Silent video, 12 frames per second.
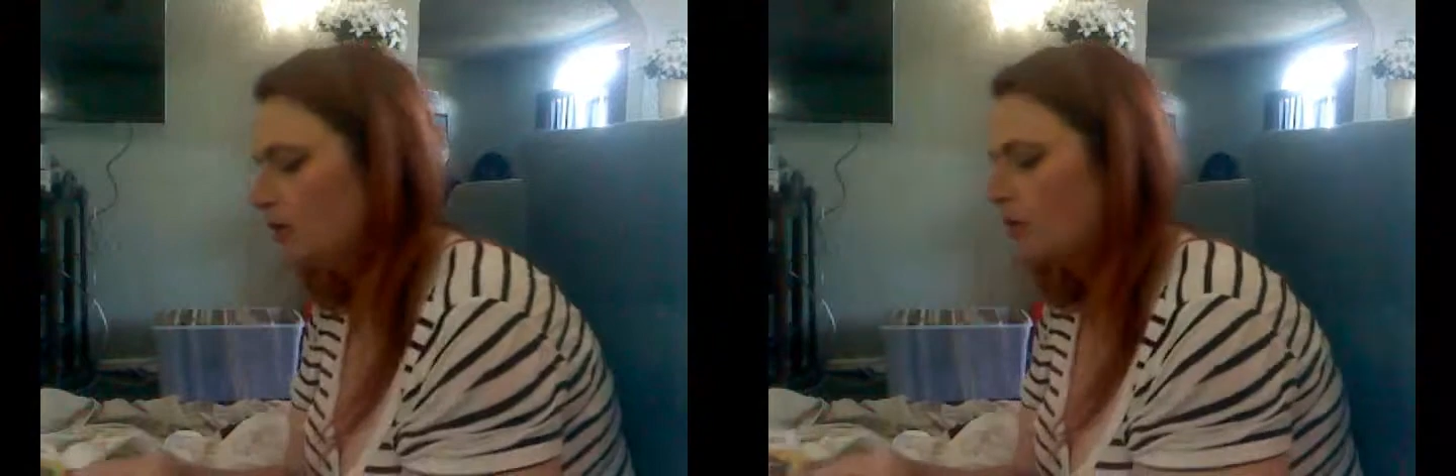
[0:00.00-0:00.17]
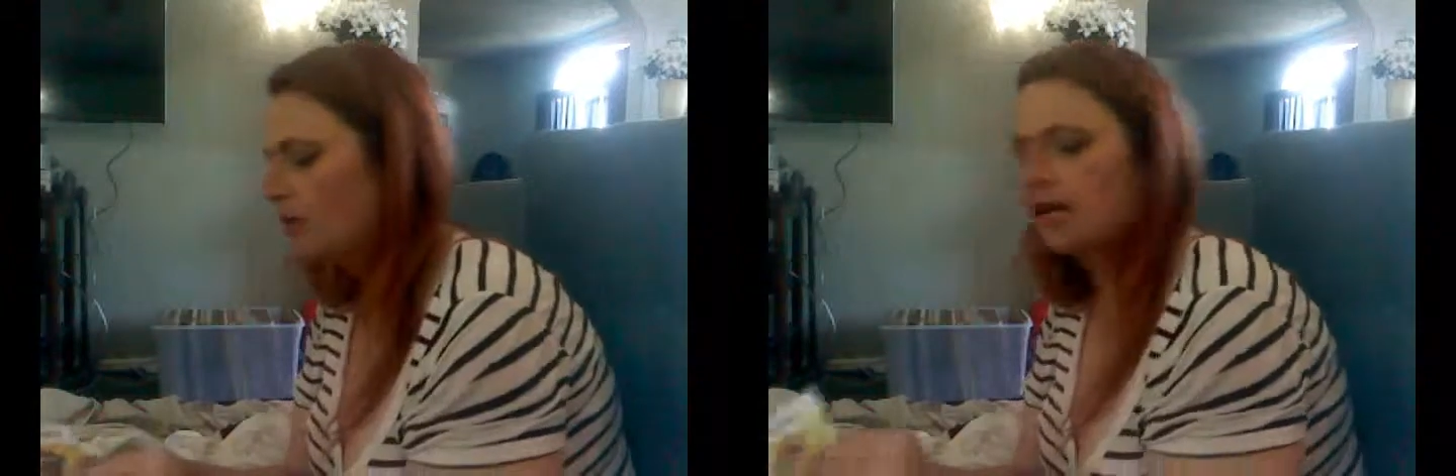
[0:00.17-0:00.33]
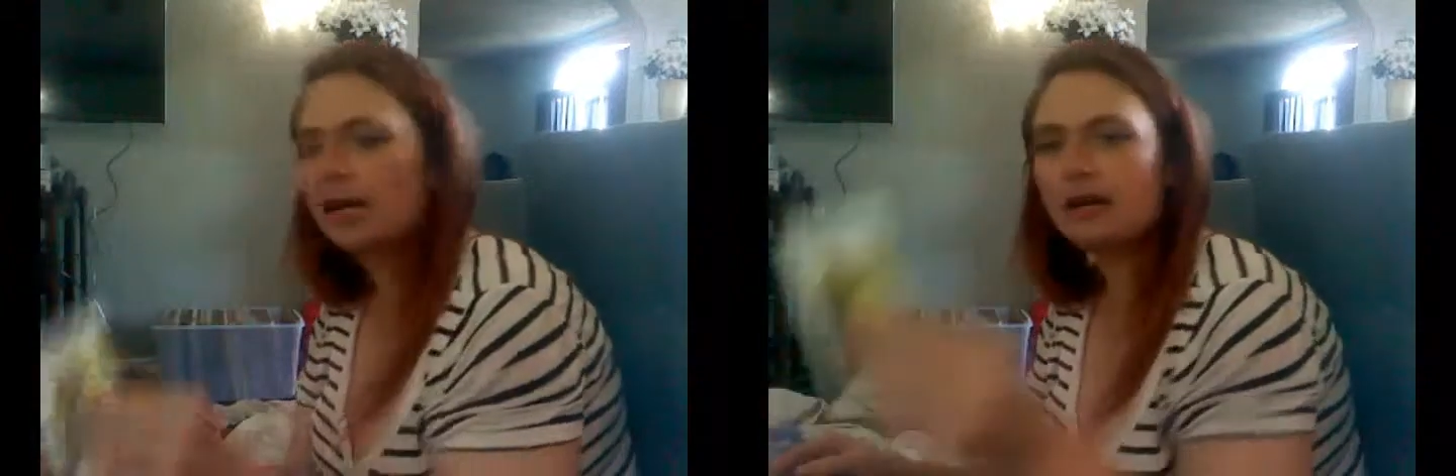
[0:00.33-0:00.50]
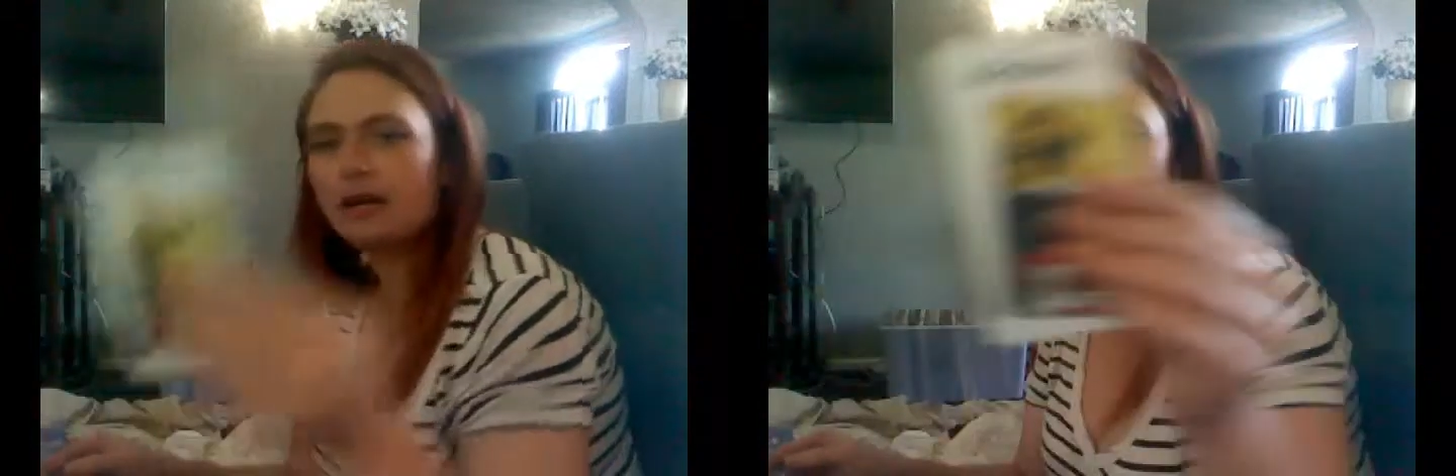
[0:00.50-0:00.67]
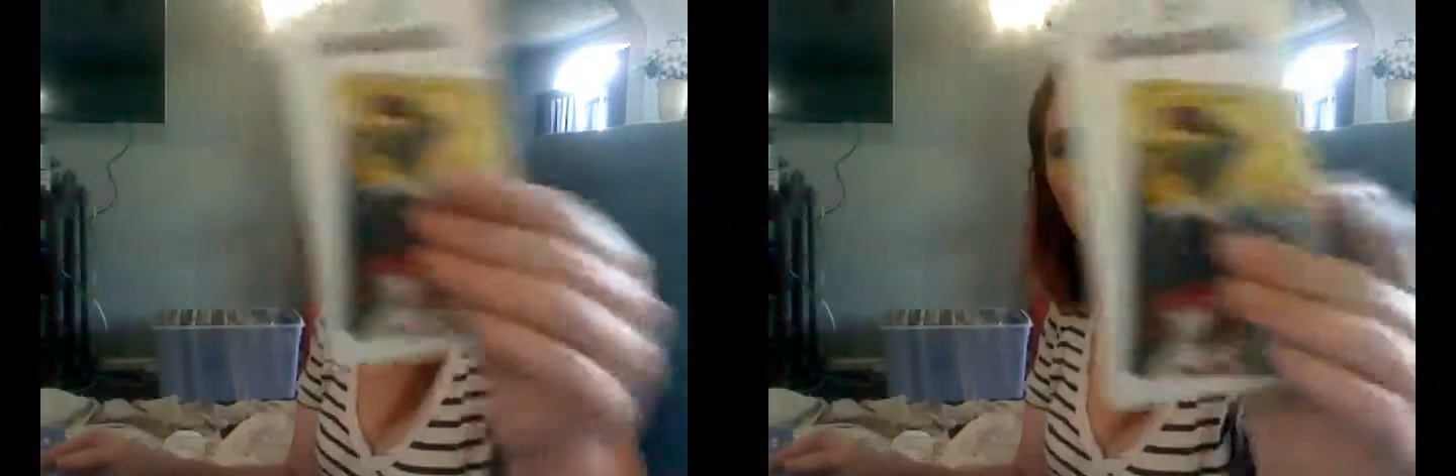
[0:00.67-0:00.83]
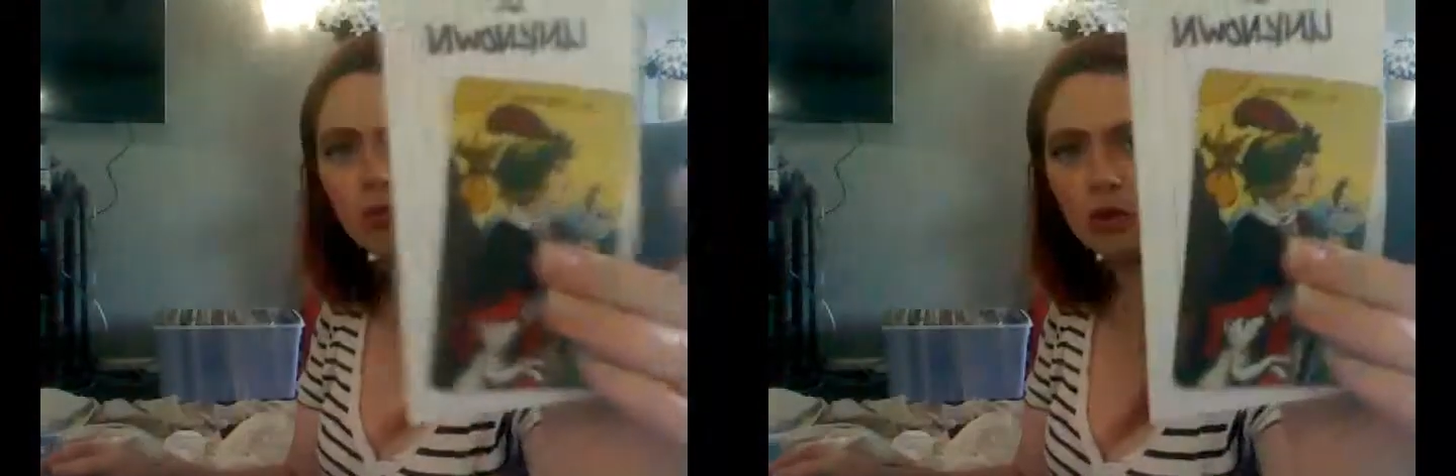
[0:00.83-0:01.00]
with an
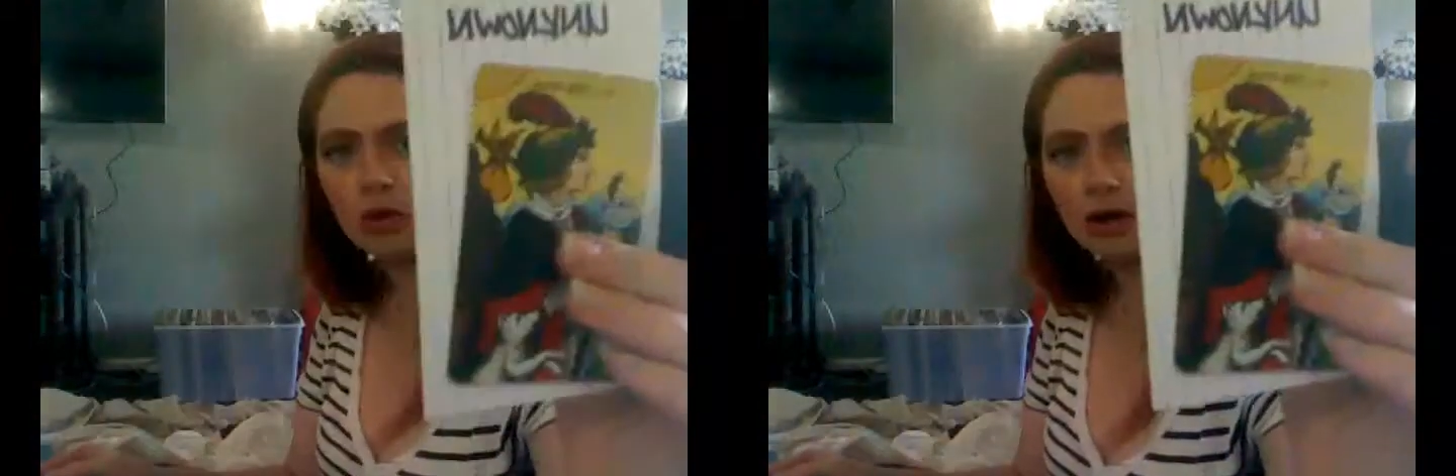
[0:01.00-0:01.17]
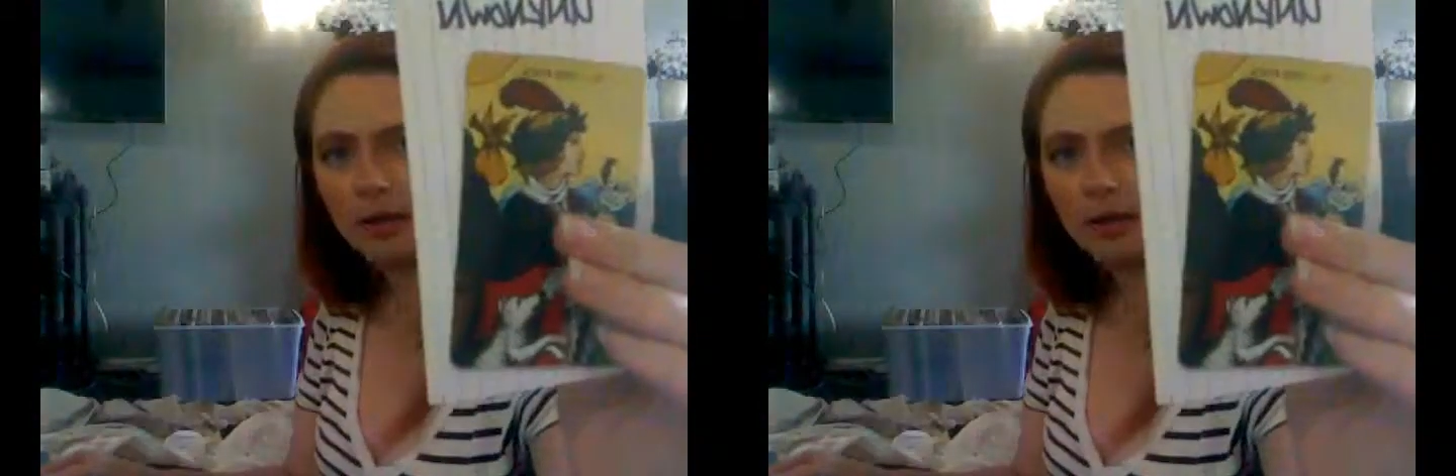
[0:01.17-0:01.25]
Aries or a